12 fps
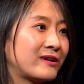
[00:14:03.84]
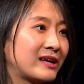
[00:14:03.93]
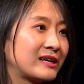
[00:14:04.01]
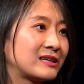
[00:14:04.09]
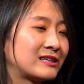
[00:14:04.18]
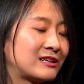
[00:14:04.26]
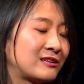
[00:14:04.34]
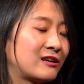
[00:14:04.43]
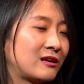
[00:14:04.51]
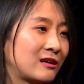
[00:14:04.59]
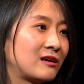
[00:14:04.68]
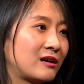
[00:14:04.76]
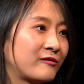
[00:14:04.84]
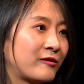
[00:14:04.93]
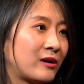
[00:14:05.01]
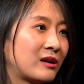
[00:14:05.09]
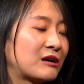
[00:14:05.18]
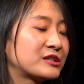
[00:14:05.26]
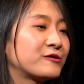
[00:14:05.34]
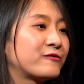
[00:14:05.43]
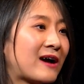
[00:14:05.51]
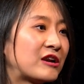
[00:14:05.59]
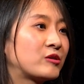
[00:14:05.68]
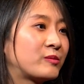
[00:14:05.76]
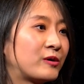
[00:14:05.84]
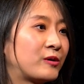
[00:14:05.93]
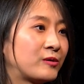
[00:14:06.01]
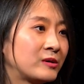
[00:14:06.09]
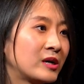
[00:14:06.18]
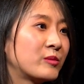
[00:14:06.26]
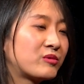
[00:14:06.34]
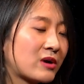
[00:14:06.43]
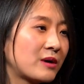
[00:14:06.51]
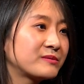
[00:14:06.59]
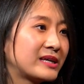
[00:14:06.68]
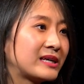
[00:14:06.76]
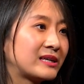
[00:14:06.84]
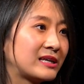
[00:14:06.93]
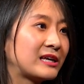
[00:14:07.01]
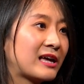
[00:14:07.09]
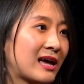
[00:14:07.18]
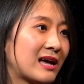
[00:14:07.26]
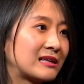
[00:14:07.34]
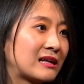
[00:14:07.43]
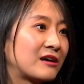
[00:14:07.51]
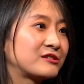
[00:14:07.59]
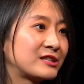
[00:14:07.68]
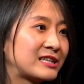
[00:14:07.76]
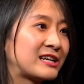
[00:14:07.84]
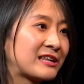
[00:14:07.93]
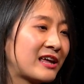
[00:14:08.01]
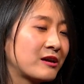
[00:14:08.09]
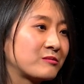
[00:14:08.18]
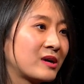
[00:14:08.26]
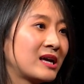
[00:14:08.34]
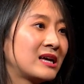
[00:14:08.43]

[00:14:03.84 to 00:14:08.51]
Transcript: like a lot of valuable property in hand under their name.